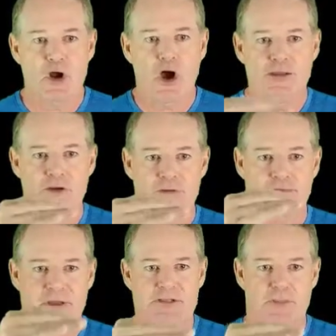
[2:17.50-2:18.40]
Put on
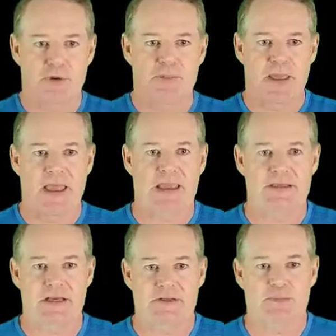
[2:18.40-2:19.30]
your Facebook
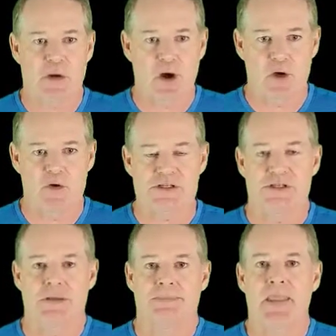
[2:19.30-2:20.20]
page as a
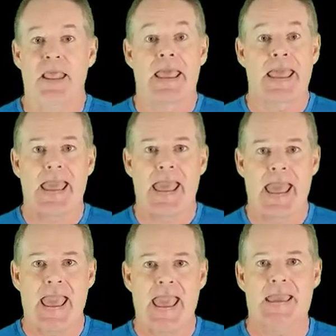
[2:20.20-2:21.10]
post,
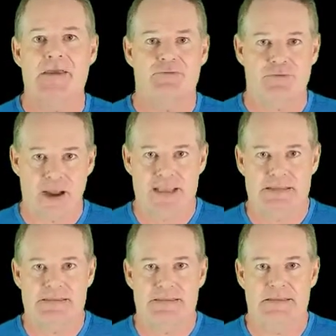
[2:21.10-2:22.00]
"Hey
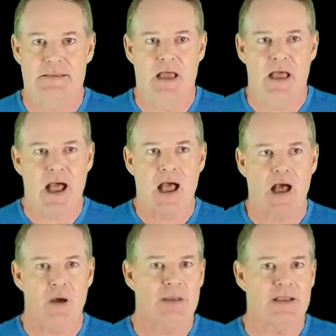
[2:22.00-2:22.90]
friends,
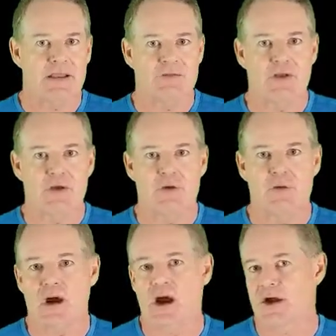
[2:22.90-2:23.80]
how many of
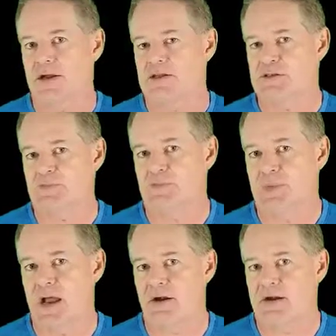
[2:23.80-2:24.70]
you are
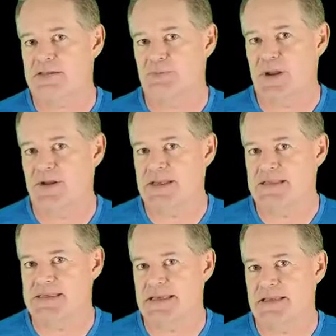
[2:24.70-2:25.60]

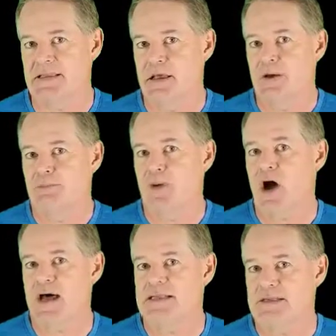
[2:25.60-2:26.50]
experiencing
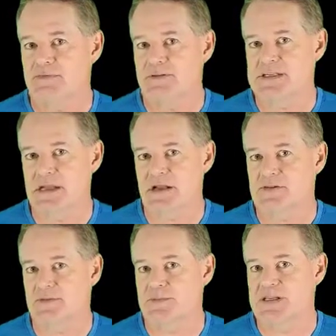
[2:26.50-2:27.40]
positive
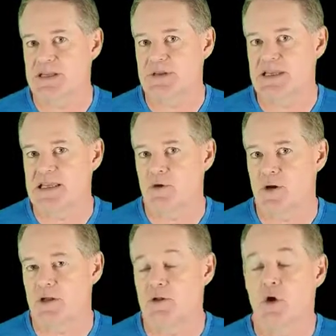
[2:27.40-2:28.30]
results from
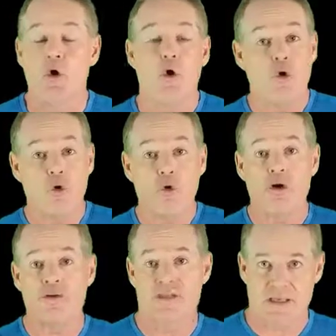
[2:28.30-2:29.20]
CBD oil
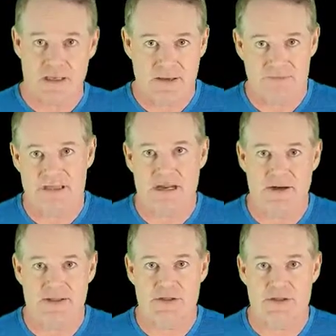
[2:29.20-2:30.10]
or thinking of
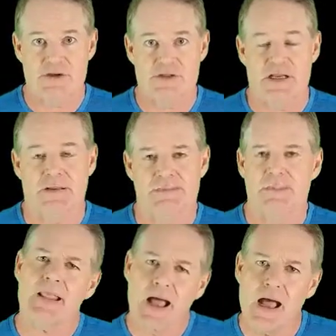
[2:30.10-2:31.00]
starting to use
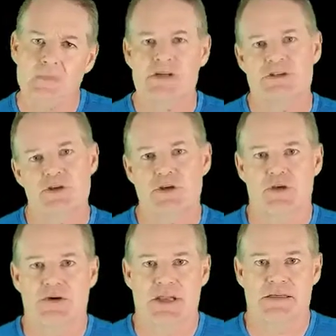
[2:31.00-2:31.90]
it? I'm
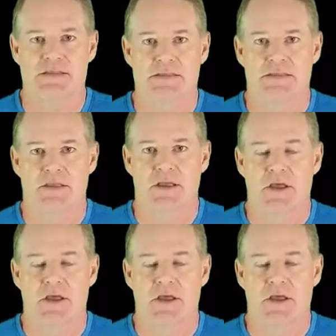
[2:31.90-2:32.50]
just curious."